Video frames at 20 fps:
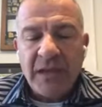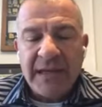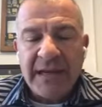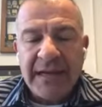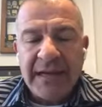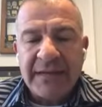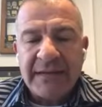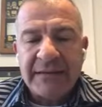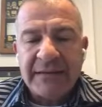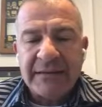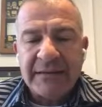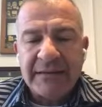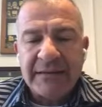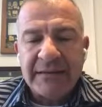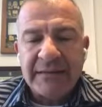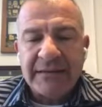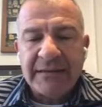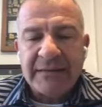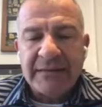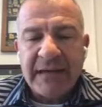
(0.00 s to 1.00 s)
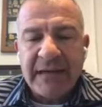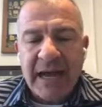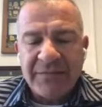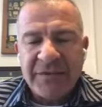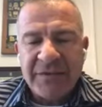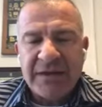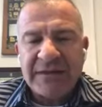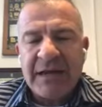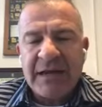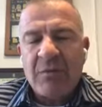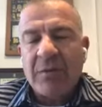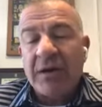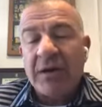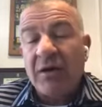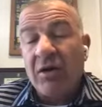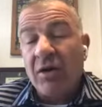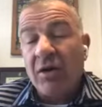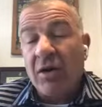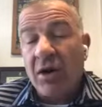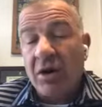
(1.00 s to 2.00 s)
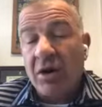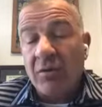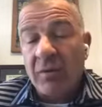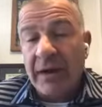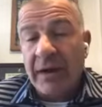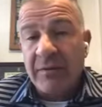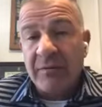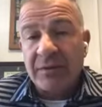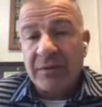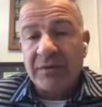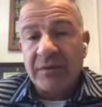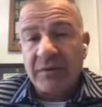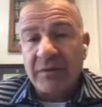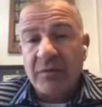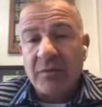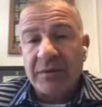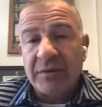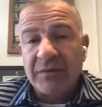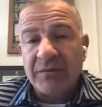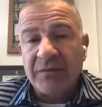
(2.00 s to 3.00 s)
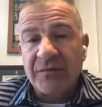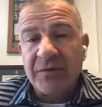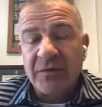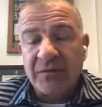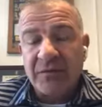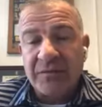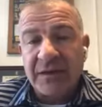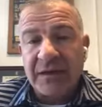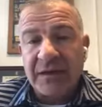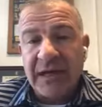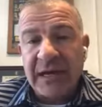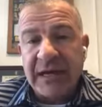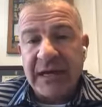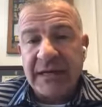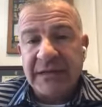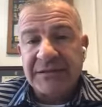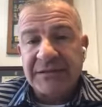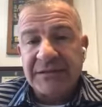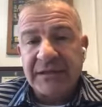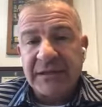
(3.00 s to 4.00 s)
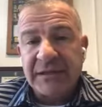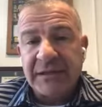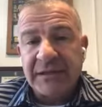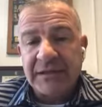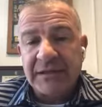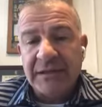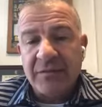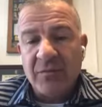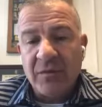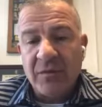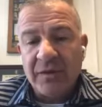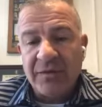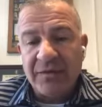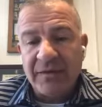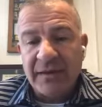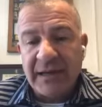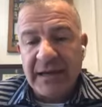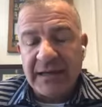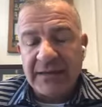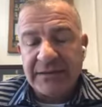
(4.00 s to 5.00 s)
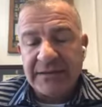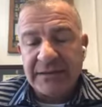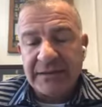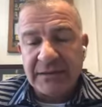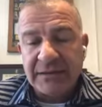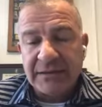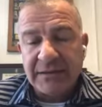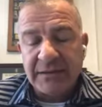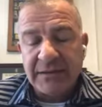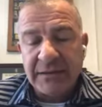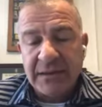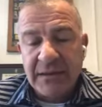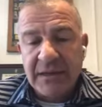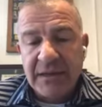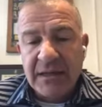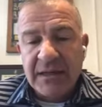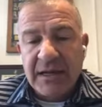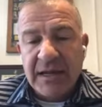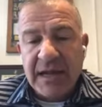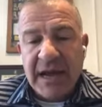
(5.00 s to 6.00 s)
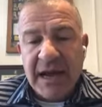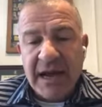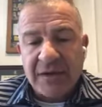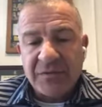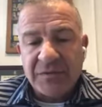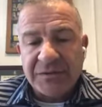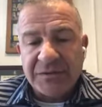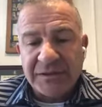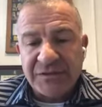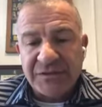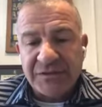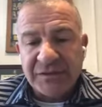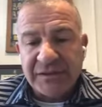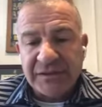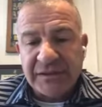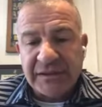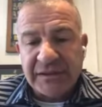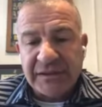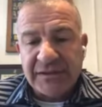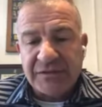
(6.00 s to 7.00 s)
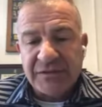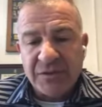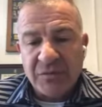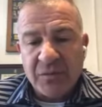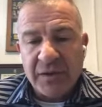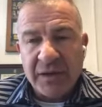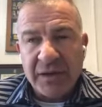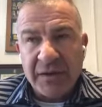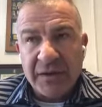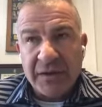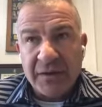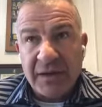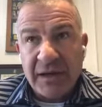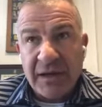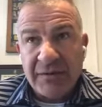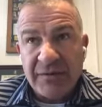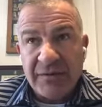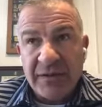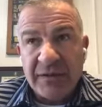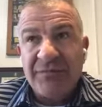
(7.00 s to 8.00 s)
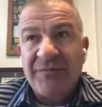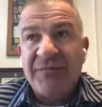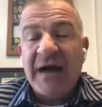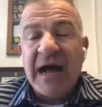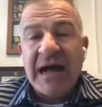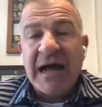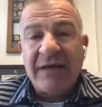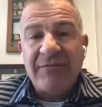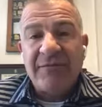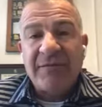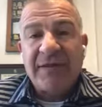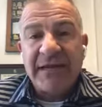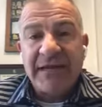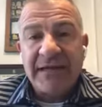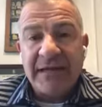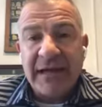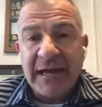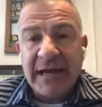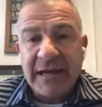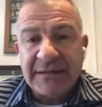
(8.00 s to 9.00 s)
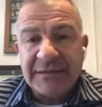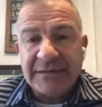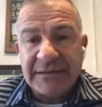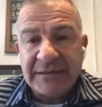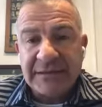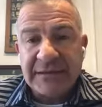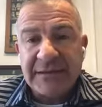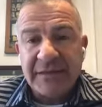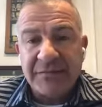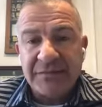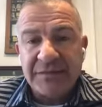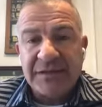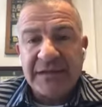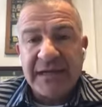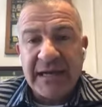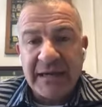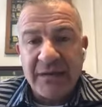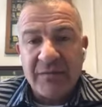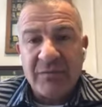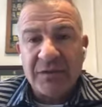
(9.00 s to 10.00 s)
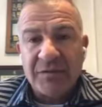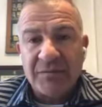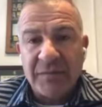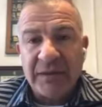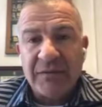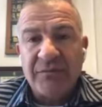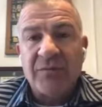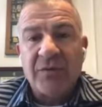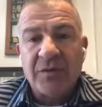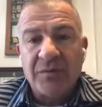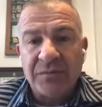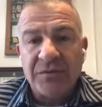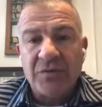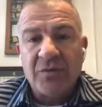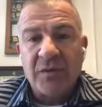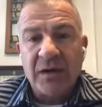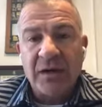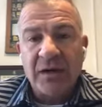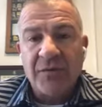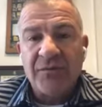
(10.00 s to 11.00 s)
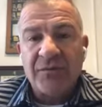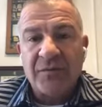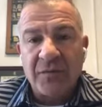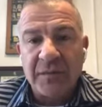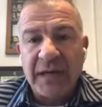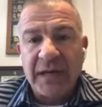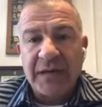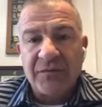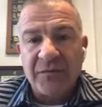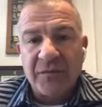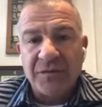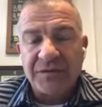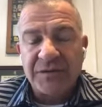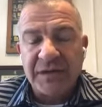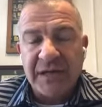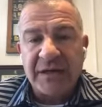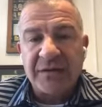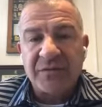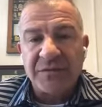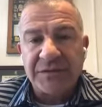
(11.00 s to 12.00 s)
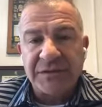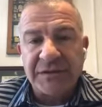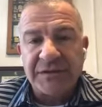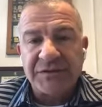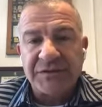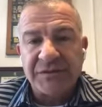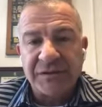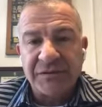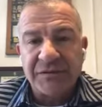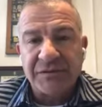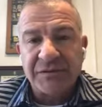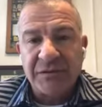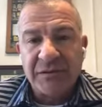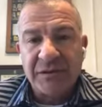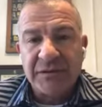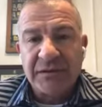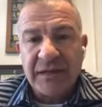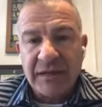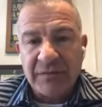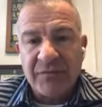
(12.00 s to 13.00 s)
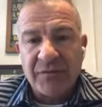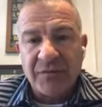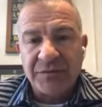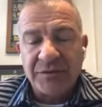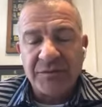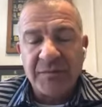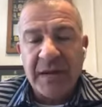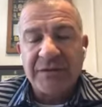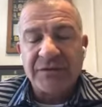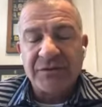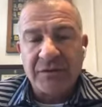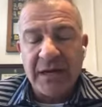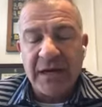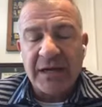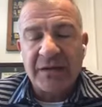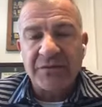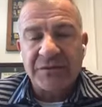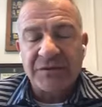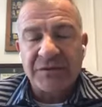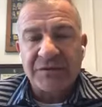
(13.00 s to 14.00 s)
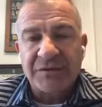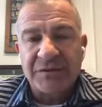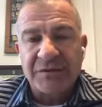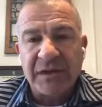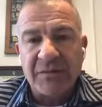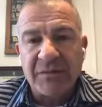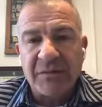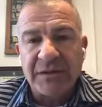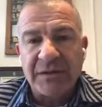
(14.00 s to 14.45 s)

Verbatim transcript: and I think that went a long way with, with a few of the guys uh, with that uh, acquisition, to where I think five key guys ended up staying with me from twelve from that first acquisition, mm. that first major acquisition that